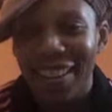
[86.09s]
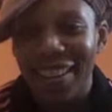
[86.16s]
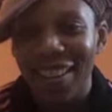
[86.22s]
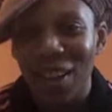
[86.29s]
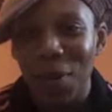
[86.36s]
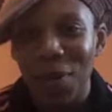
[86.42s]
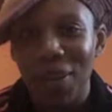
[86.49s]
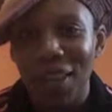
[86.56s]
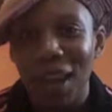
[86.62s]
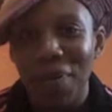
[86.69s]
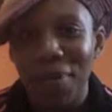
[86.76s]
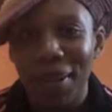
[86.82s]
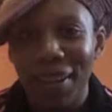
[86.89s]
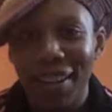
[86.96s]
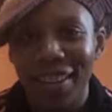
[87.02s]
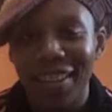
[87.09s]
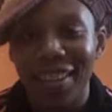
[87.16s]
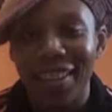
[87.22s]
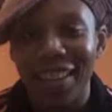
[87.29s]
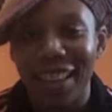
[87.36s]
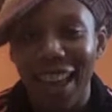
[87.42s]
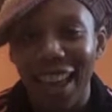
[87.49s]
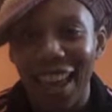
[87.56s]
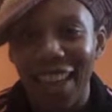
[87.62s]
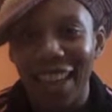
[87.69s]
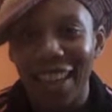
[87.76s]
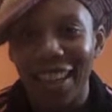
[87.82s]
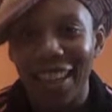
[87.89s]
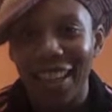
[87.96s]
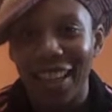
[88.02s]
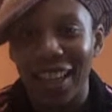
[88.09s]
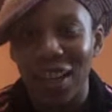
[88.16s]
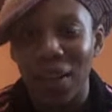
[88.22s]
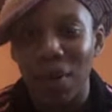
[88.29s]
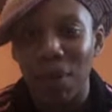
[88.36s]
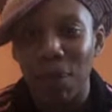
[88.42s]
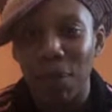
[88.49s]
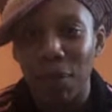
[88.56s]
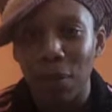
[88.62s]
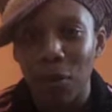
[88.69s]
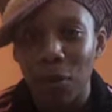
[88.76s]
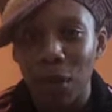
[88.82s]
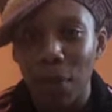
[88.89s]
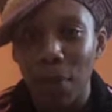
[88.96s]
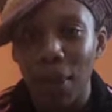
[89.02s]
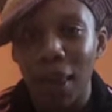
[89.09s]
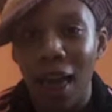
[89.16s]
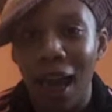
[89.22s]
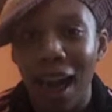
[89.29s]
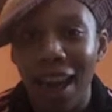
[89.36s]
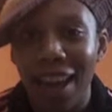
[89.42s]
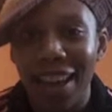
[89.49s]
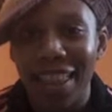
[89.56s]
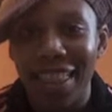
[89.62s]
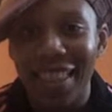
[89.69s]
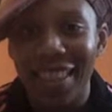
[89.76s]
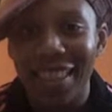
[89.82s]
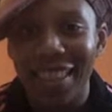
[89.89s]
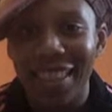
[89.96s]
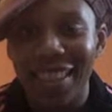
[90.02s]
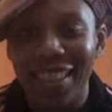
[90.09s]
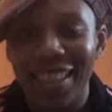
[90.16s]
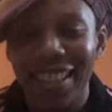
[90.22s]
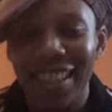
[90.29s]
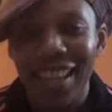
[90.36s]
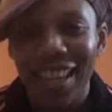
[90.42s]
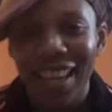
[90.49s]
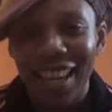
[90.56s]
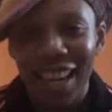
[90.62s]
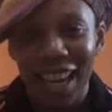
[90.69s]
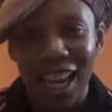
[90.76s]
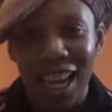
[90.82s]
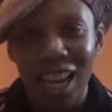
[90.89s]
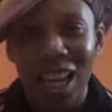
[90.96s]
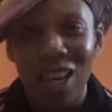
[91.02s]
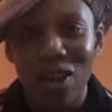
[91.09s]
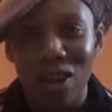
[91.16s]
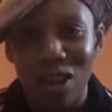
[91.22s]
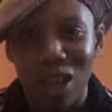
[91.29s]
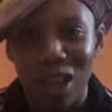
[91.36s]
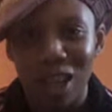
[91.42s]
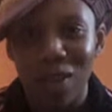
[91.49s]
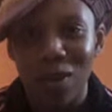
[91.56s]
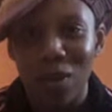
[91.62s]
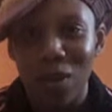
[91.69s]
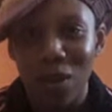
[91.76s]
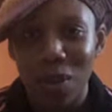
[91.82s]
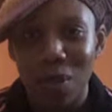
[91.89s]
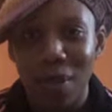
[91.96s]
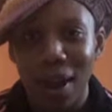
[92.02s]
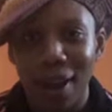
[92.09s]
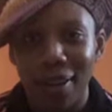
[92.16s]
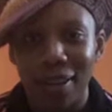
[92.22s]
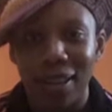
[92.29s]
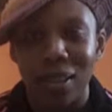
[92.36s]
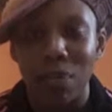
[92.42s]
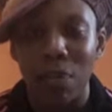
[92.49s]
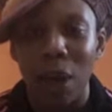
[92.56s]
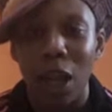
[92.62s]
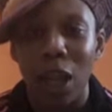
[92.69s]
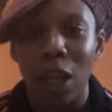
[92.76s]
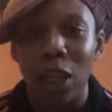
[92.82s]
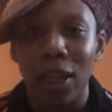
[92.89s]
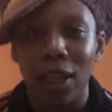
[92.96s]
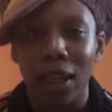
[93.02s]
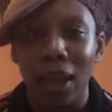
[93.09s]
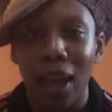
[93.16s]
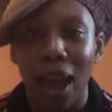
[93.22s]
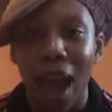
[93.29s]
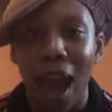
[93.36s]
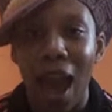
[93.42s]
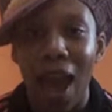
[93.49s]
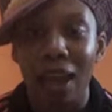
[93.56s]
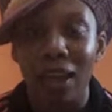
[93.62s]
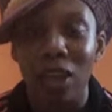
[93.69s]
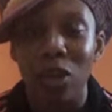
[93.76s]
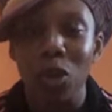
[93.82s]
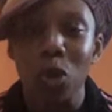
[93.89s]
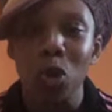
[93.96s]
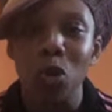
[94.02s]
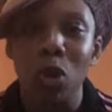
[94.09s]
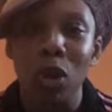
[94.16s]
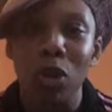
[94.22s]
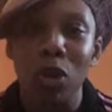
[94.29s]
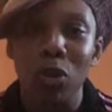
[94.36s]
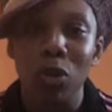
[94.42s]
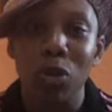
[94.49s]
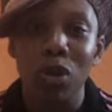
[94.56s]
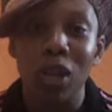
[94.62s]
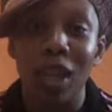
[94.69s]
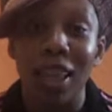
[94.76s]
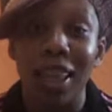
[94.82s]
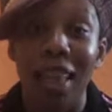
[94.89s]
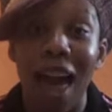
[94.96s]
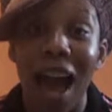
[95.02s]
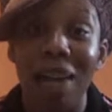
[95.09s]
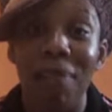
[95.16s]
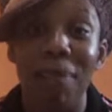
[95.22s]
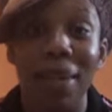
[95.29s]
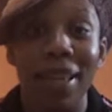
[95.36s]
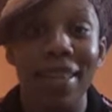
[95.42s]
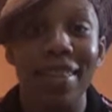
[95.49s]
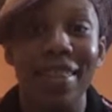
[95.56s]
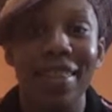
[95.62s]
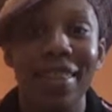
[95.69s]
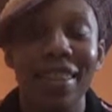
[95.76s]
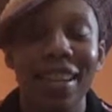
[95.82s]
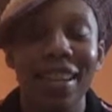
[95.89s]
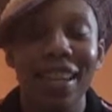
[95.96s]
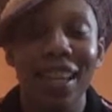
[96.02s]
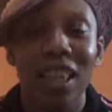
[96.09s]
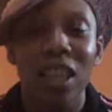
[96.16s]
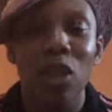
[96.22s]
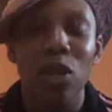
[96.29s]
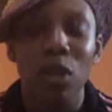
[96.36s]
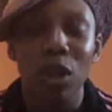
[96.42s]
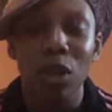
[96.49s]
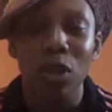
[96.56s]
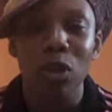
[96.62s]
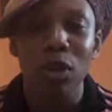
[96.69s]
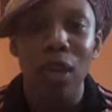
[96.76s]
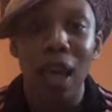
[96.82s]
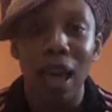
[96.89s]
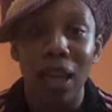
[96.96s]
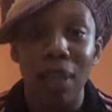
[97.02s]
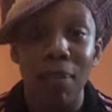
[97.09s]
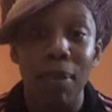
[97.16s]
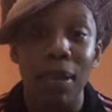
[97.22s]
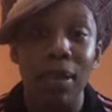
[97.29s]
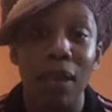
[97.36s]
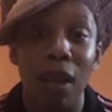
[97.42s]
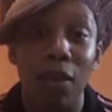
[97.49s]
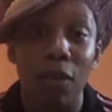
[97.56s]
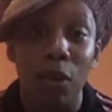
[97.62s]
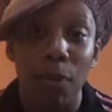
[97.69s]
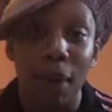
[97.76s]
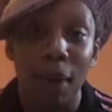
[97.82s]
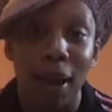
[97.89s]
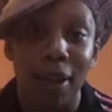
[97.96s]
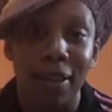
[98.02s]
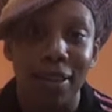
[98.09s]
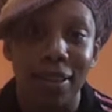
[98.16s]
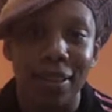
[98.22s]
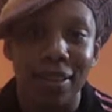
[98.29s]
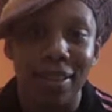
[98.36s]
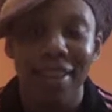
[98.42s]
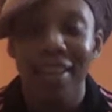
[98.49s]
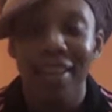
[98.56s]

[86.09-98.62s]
So with that being said, you can apply this energy to your practice by looking at the structural alignments, the structural elements of your practice.